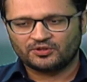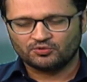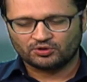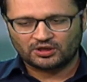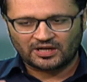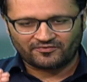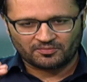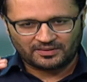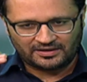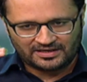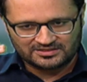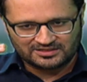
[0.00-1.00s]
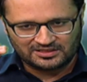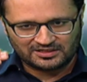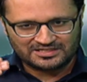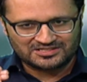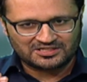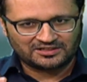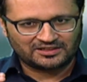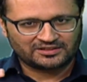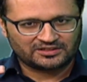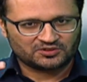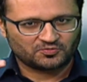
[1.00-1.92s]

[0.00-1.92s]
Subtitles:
The UK government has clearly stated